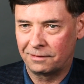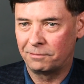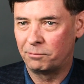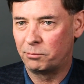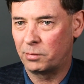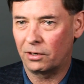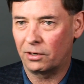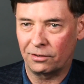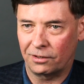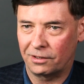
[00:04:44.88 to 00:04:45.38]

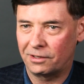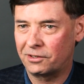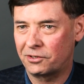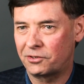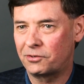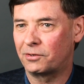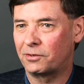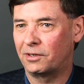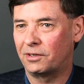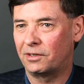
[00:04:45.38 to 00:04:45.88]

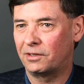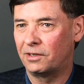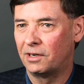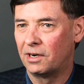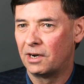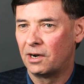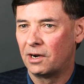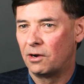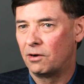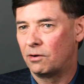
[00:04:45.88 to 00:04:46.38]
mirrors or
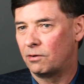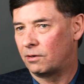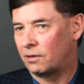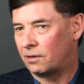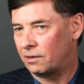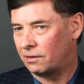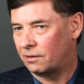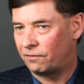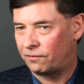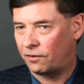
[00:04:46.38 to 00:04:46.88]

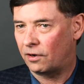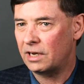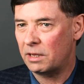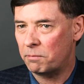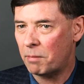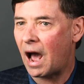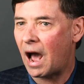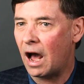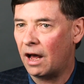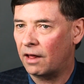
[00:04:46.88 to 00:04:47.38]

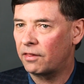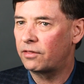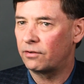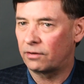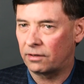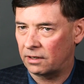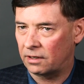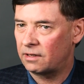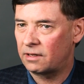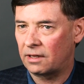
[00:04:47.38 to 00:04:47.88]
funny math
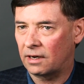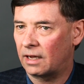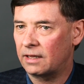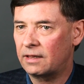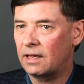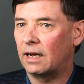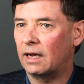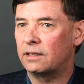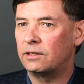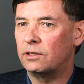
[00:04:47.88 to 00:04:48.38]
or anything
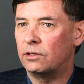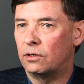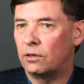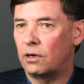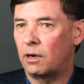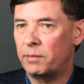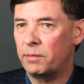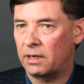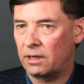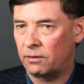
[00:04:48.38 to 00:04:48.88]
like that.
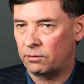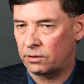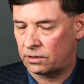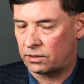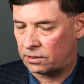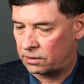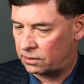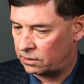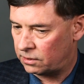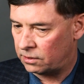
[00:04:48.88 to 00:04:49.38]
I mean, it
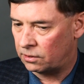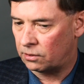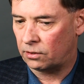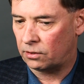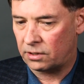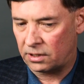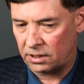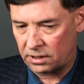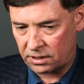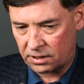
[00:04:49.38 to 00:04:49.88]
was,
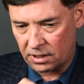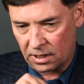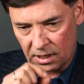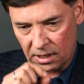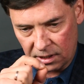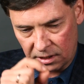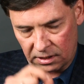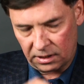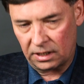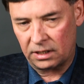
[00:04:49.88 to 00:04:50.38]
this
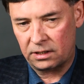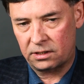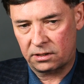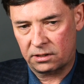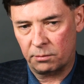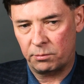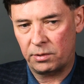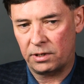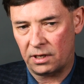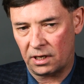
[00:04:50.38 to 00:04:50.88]
needs
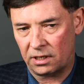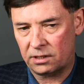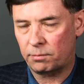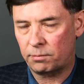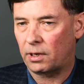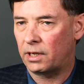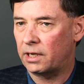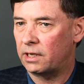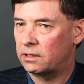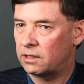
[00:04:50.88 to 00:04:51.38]
to be
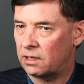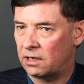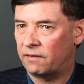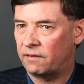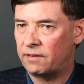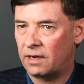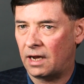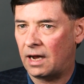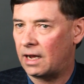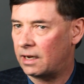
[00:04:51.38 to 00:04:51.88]
explained, and
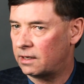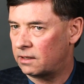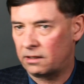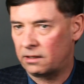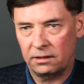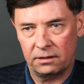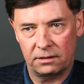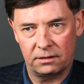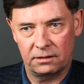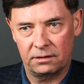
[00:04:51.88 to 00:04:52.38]
if not,
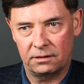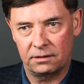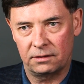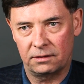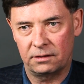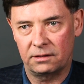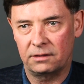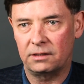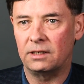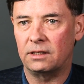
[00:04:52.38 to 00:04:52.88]

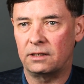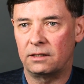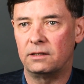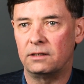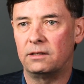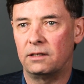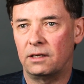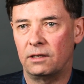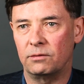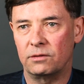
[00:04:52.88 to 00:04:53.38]

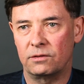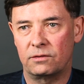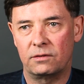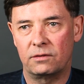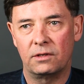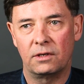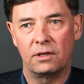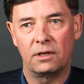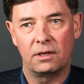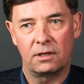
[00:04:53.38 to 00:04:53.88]
it was